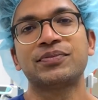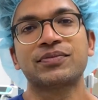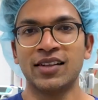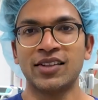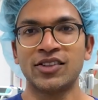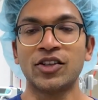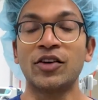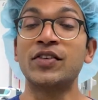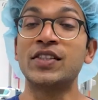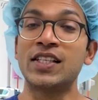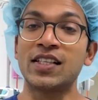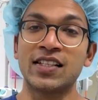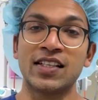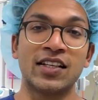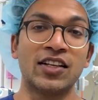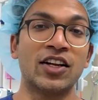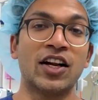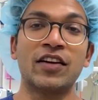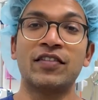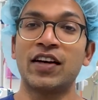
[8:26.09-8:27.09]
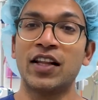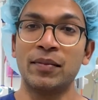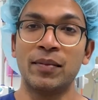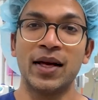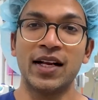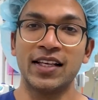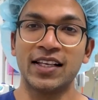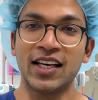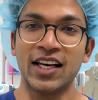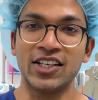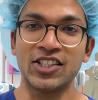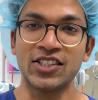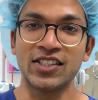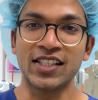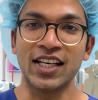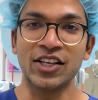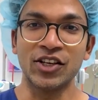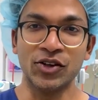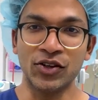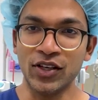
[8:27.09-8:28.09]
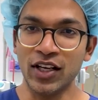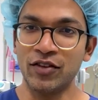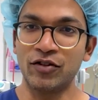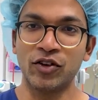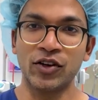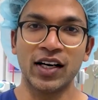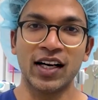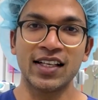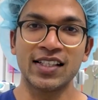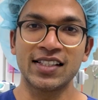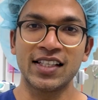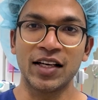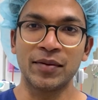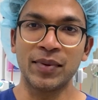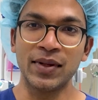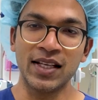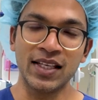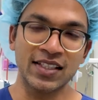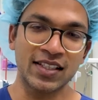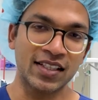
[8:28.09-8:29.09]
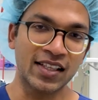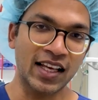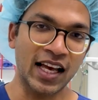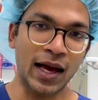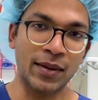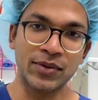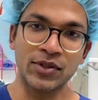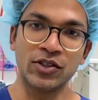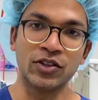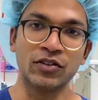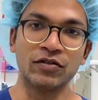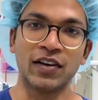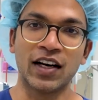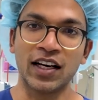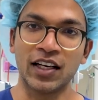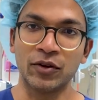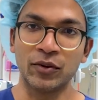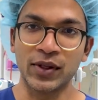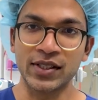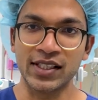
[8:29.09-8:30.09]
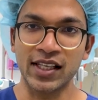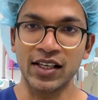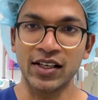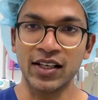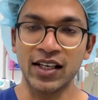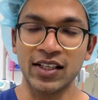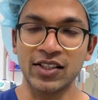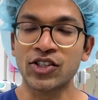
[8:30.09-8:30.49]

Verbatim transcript: So obviously there's a lot of other medications that you need for an anesthetic, but these are the absolute vital ones that you need.